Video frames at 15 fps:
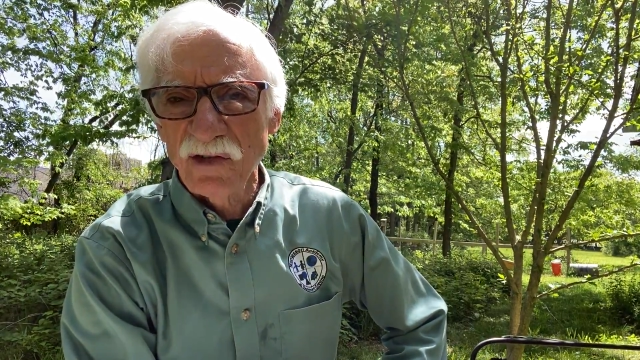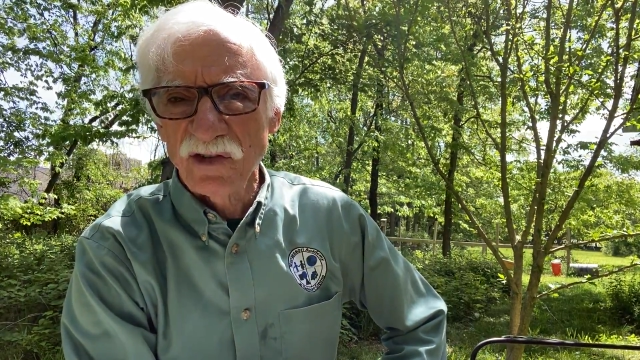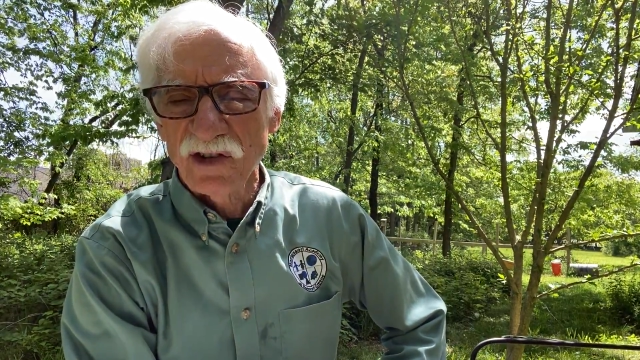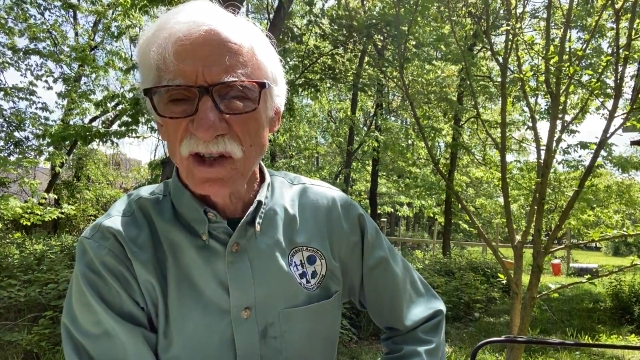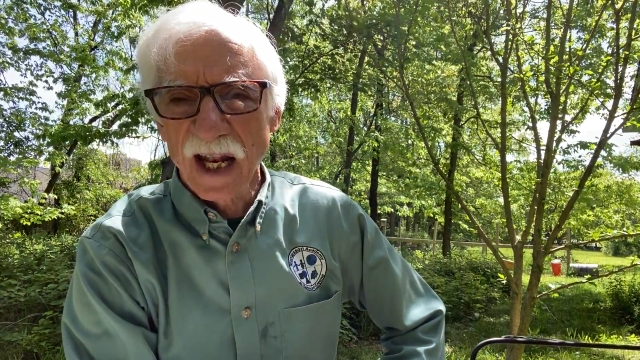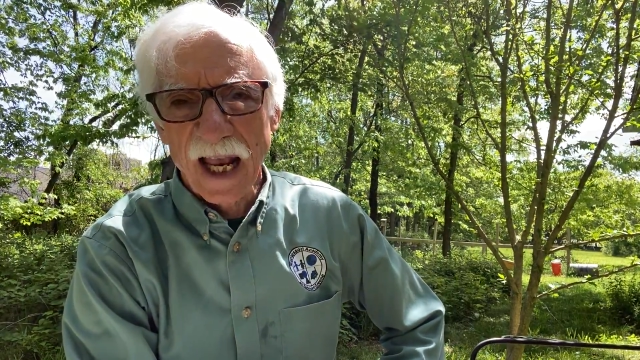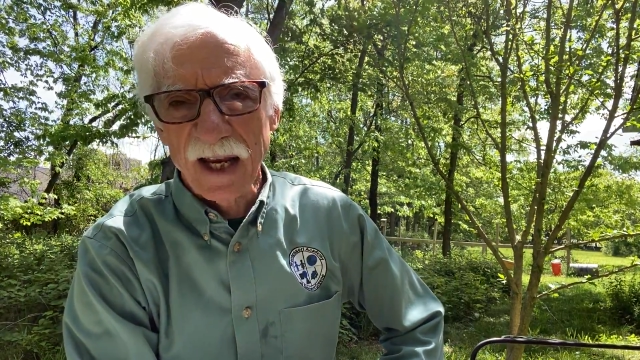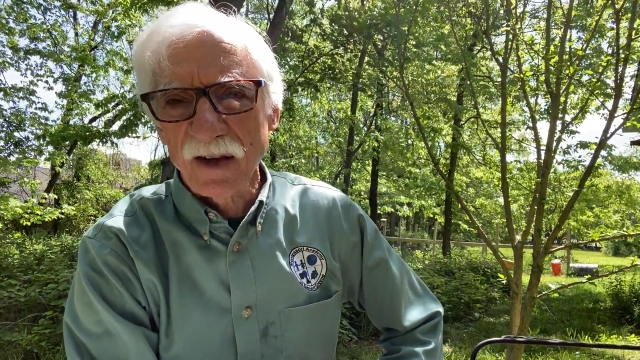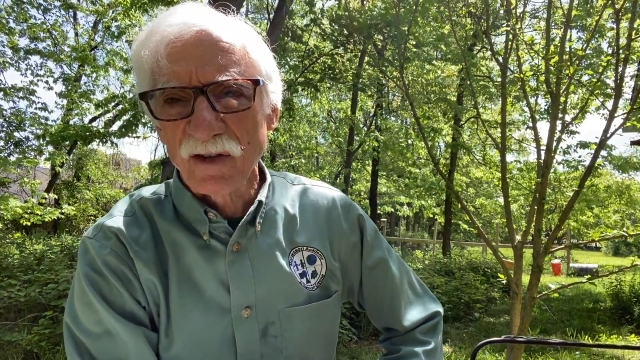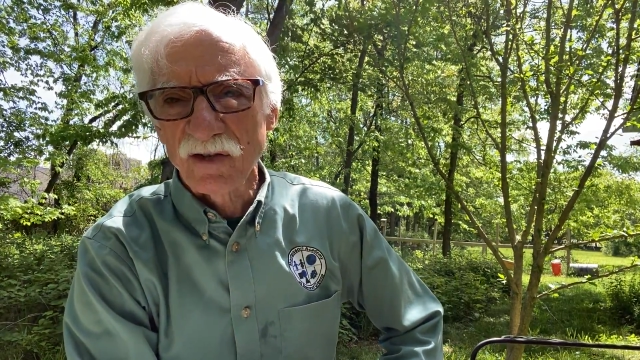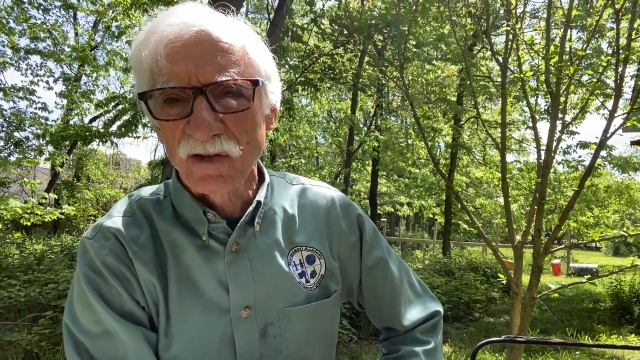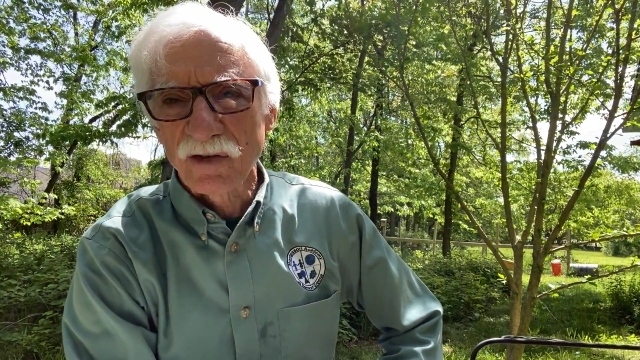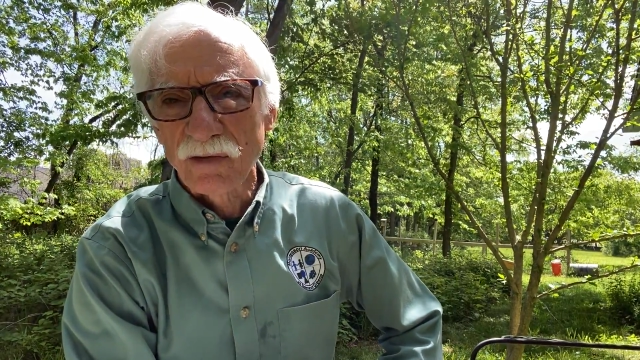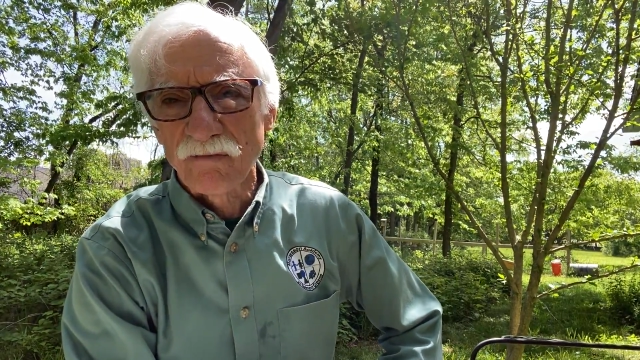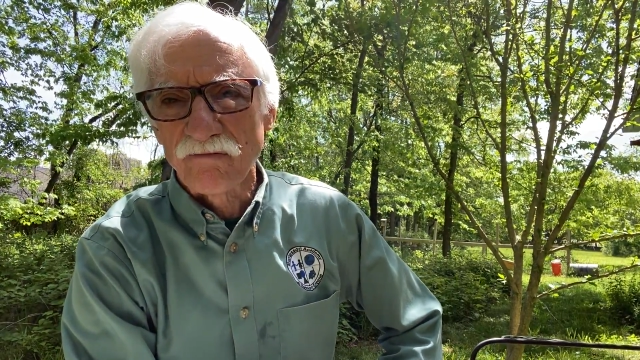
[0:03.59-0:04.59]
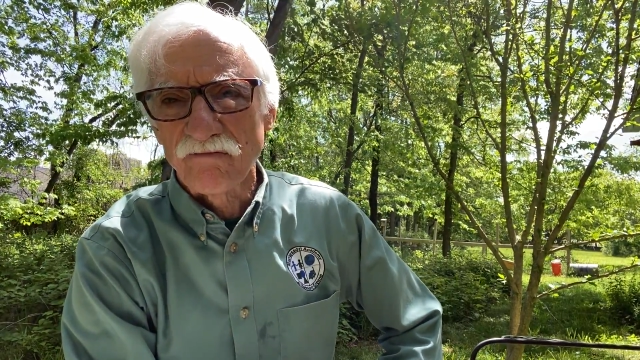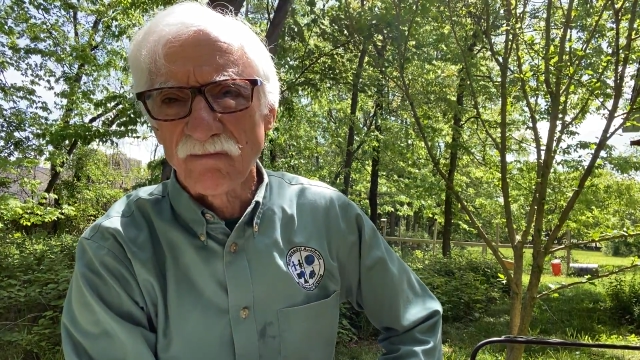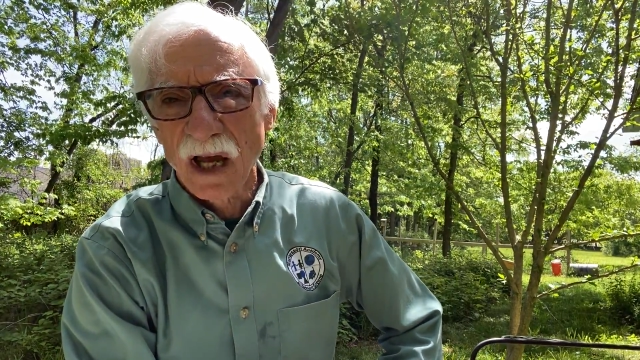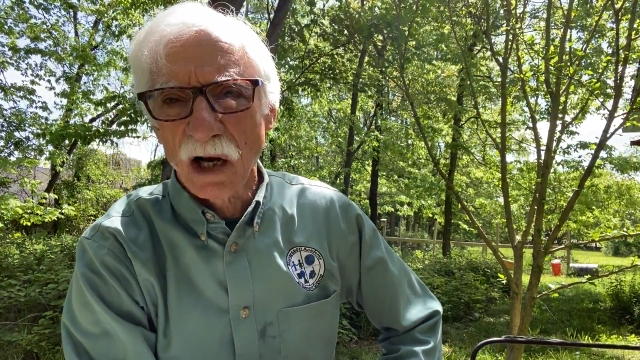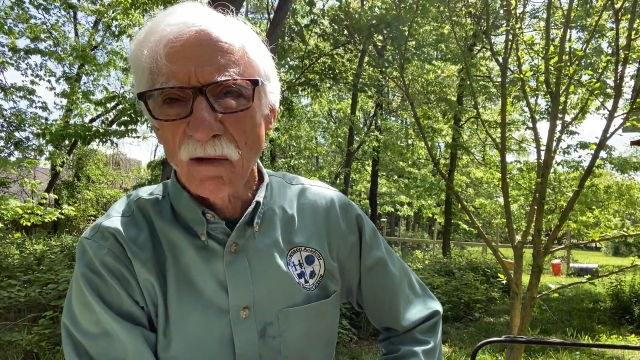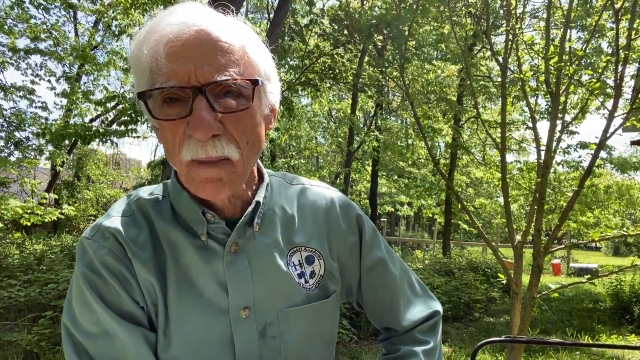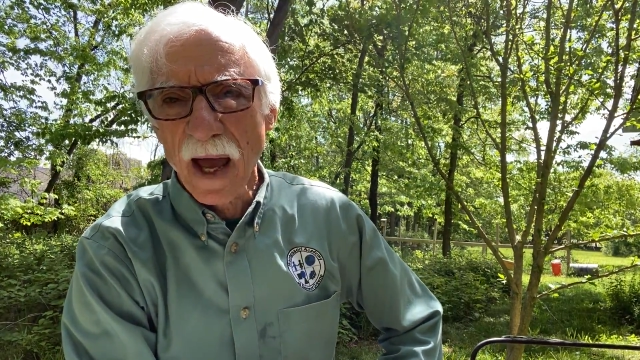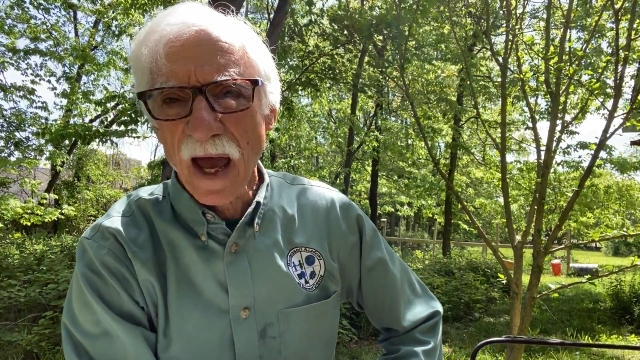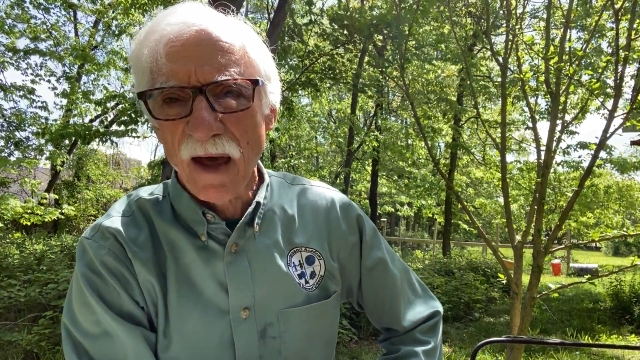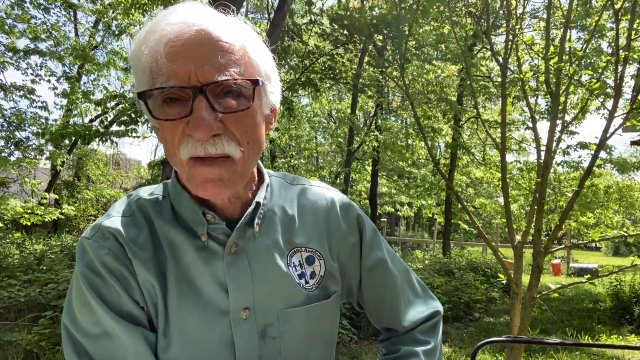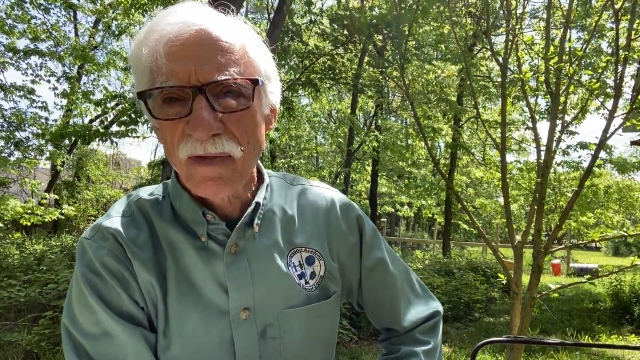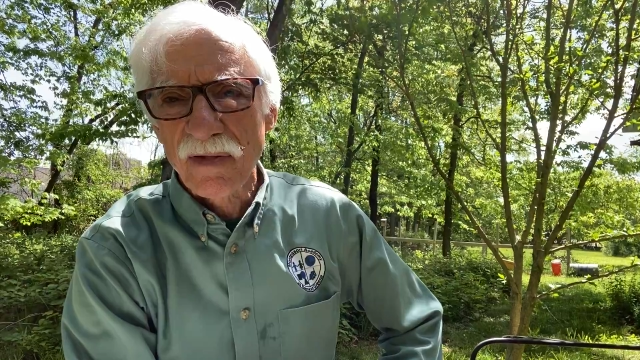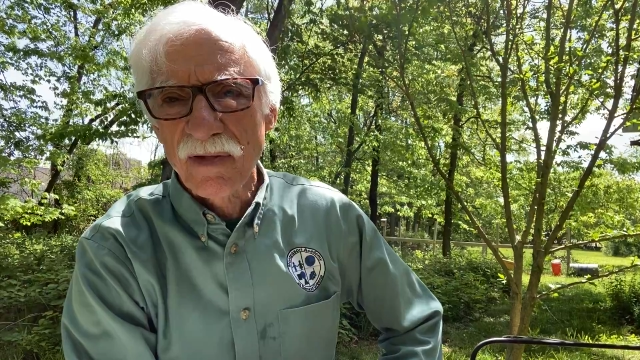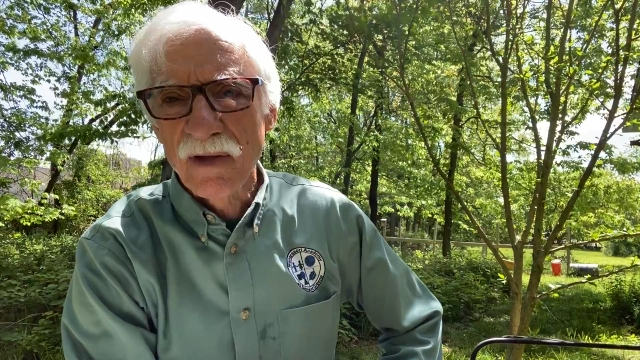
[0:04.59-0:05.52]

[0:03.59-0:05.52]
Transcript: Snakes, Mental Math.